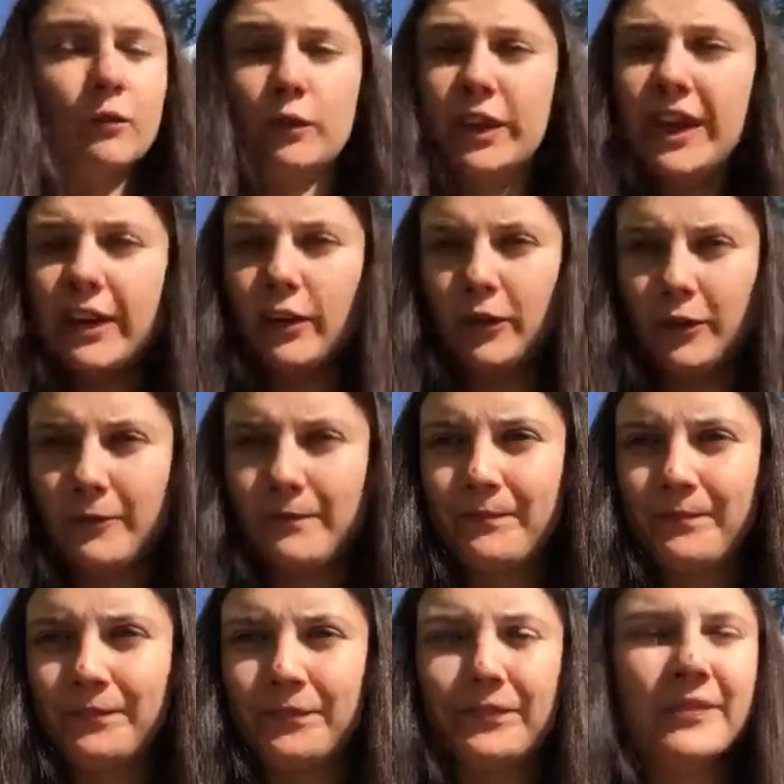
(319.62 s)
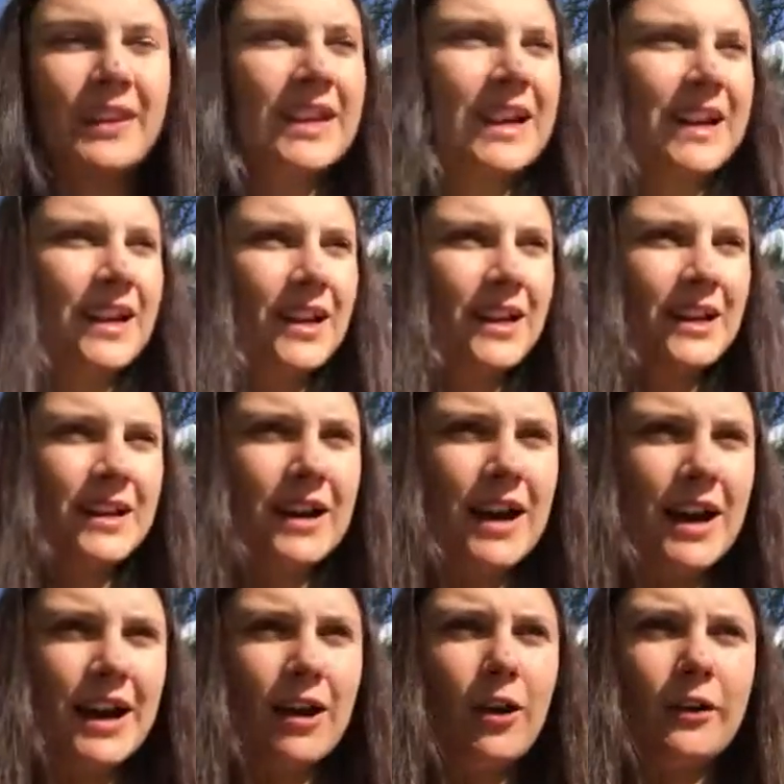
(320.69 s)
real.
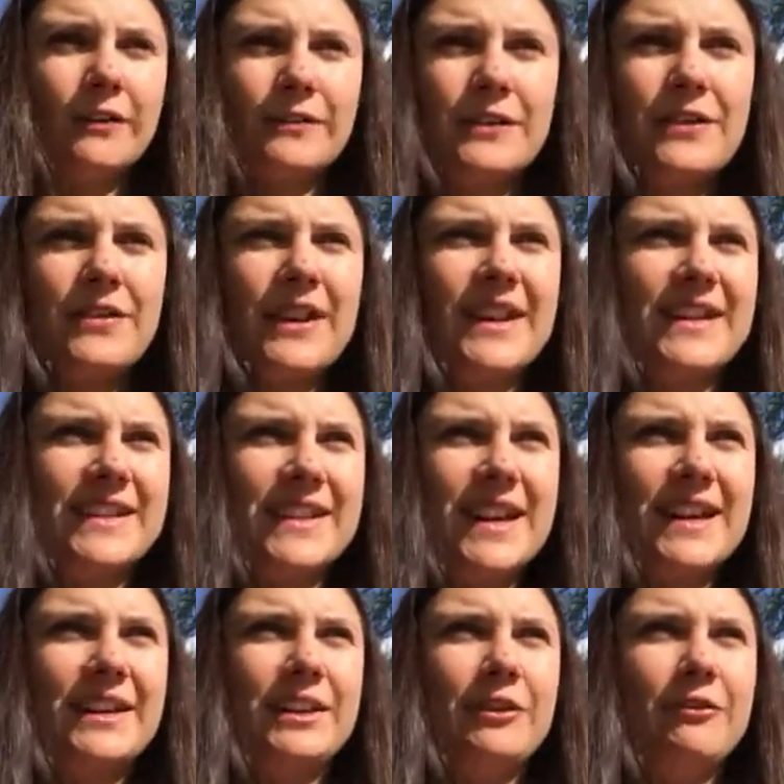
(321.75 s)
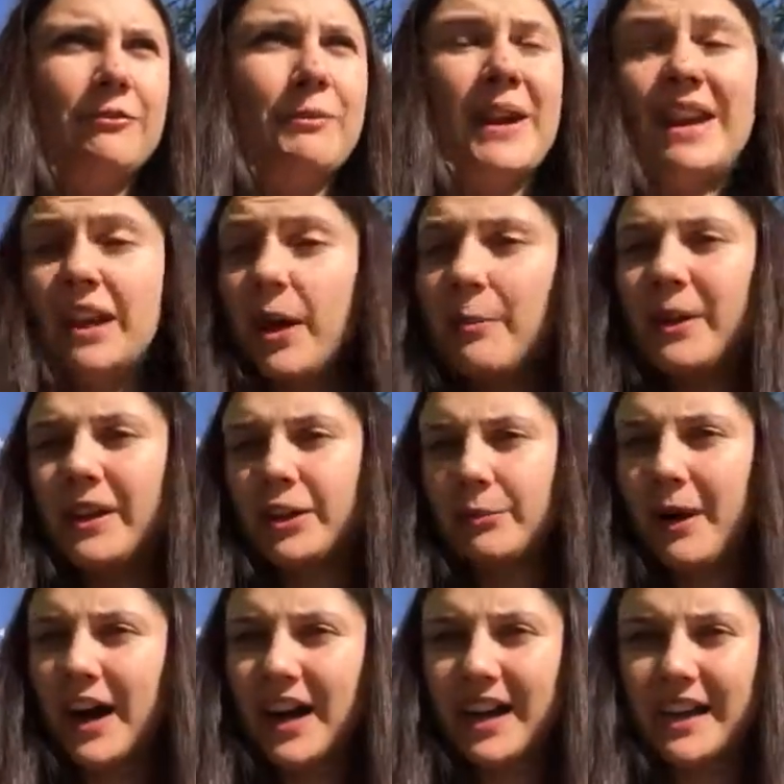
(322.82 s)
Uh, all of the things that you've made up in your
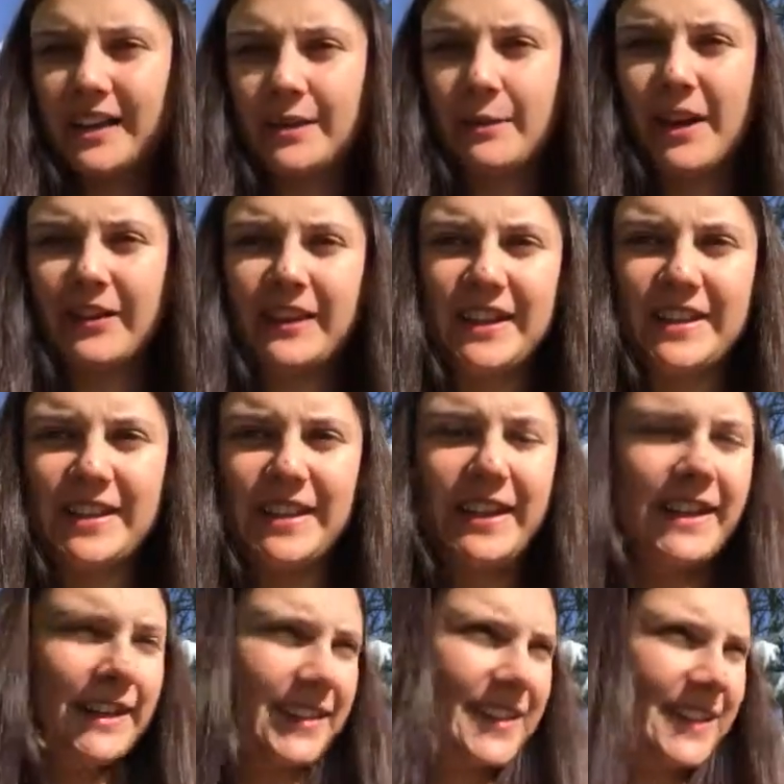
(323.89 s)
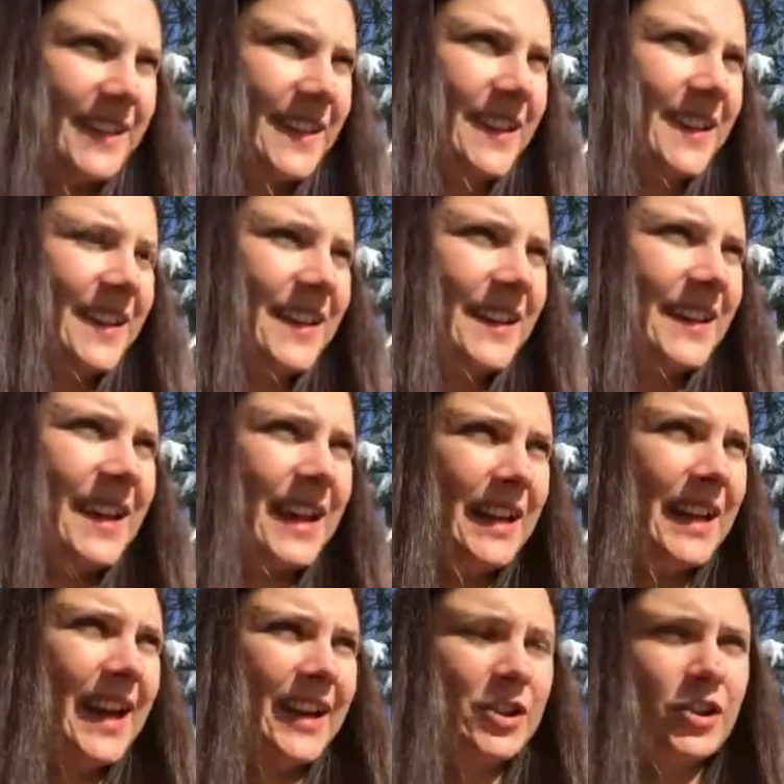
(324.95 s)
mind about these things
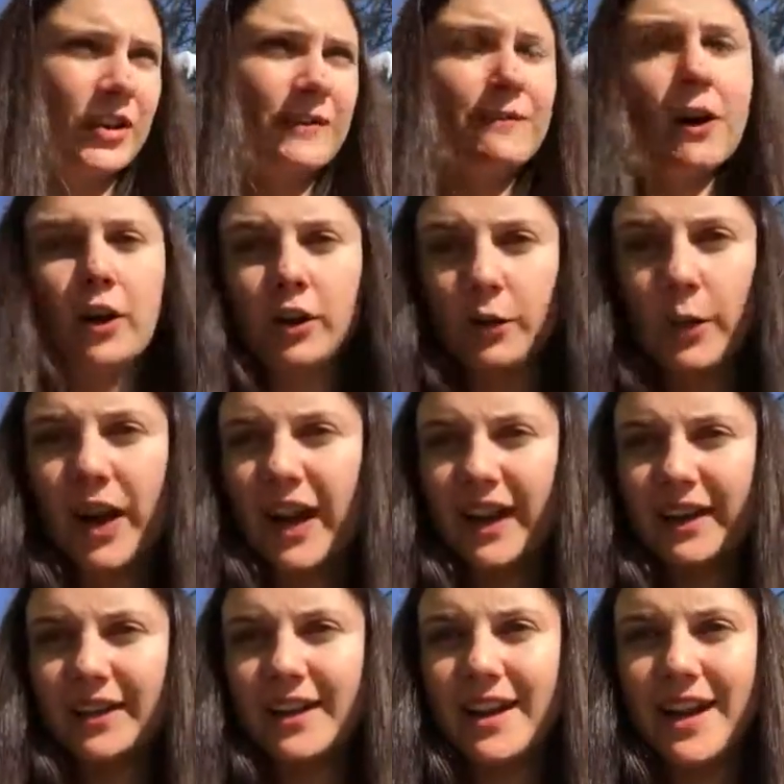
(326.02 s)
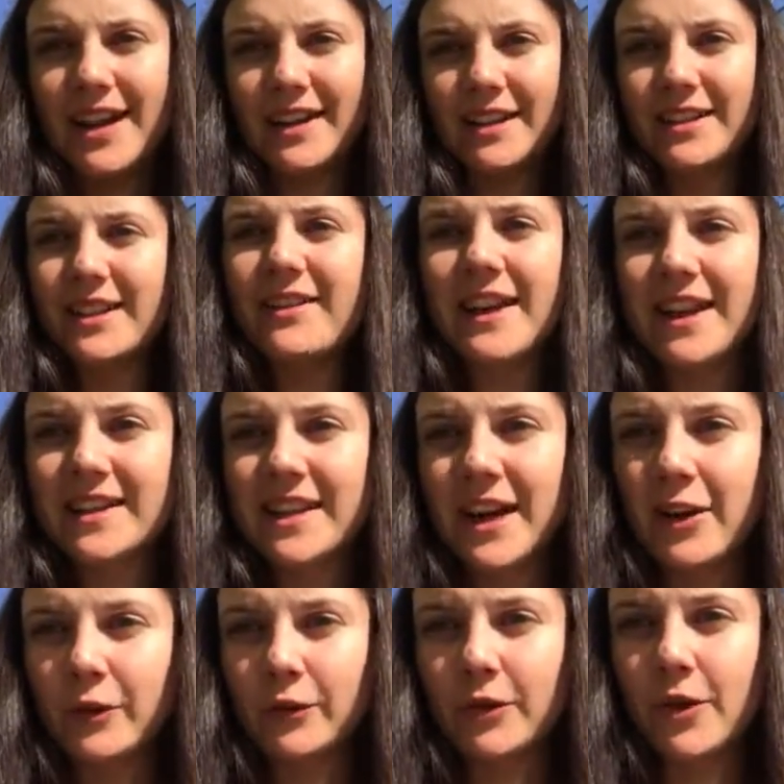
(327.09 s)
can actually fall away, and that's
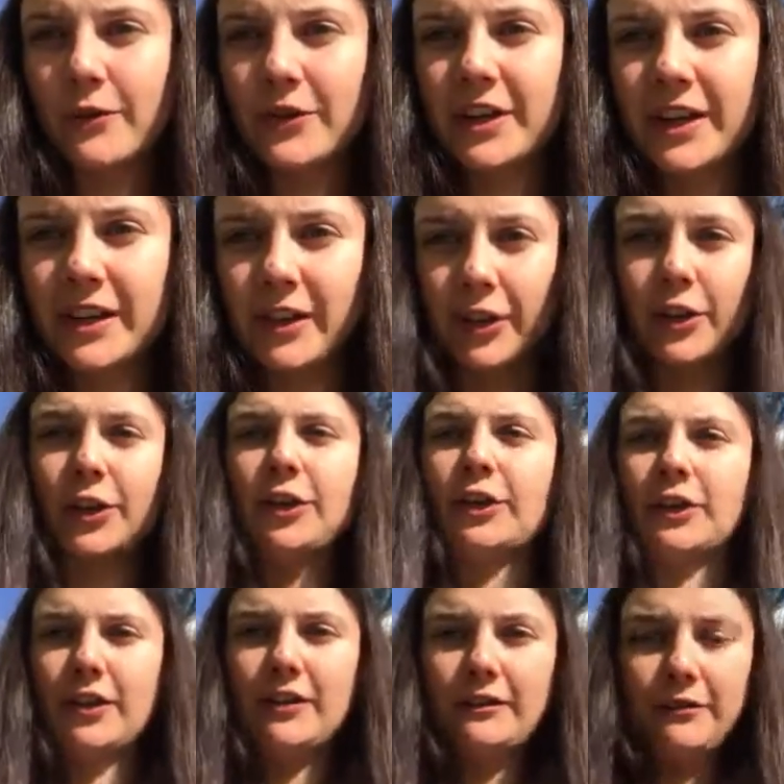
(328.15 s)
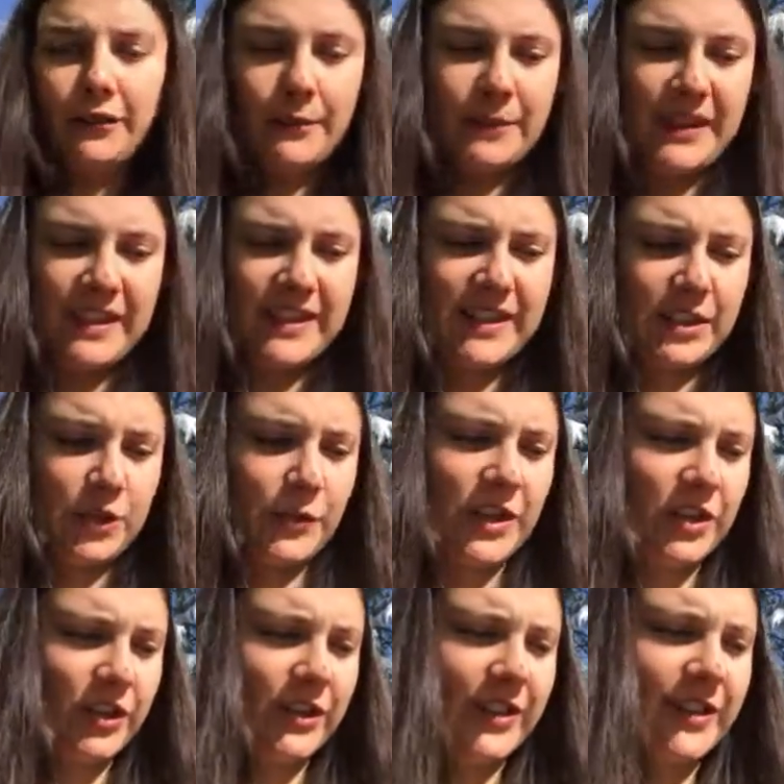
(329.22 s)
how growth can occur from these
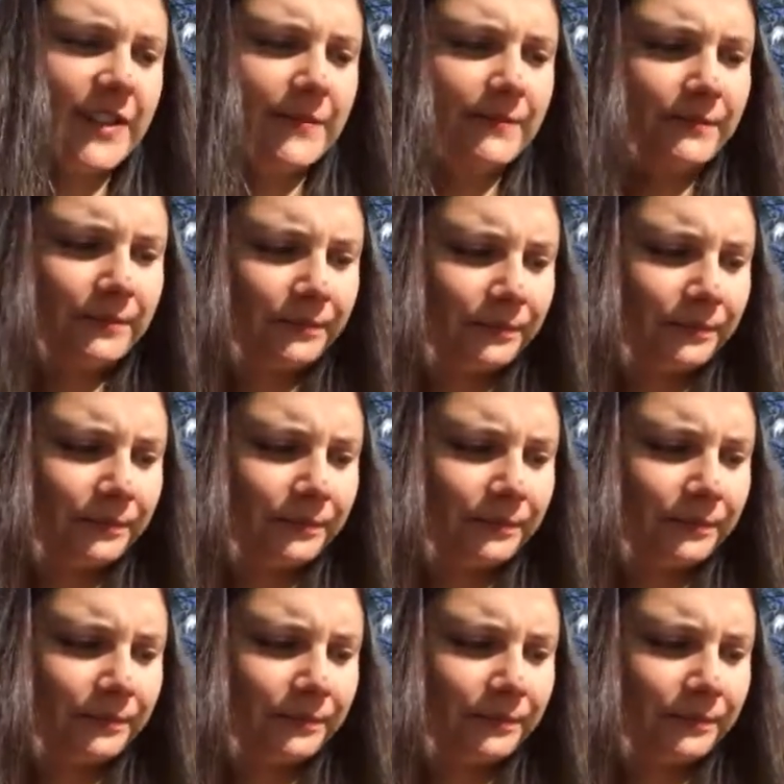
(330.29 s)
situations.